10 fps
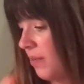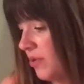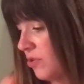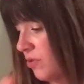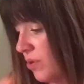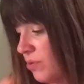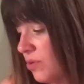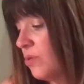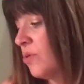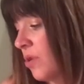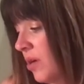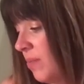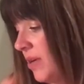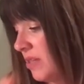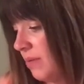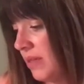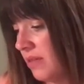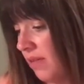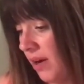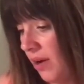how much are those? Those are gonna be
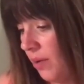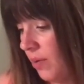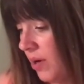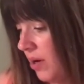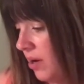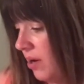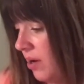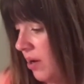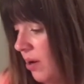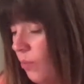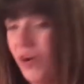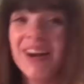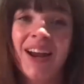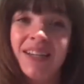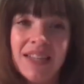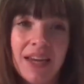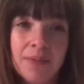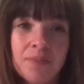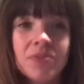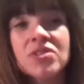expensive, I know.
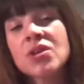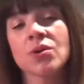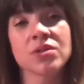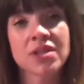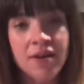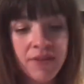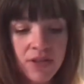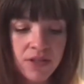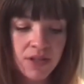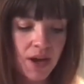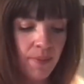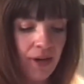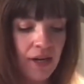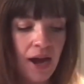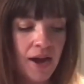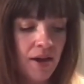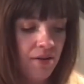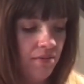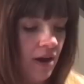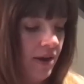$119. So 7s, I mean,
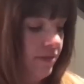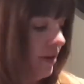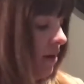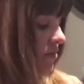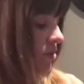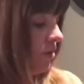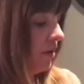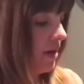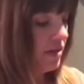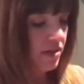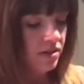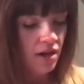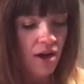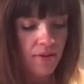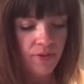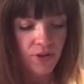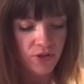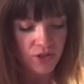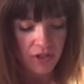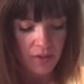I've come to realize they're
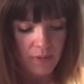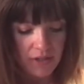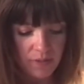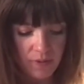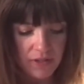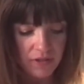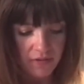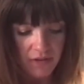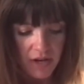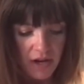just gonna be expensive.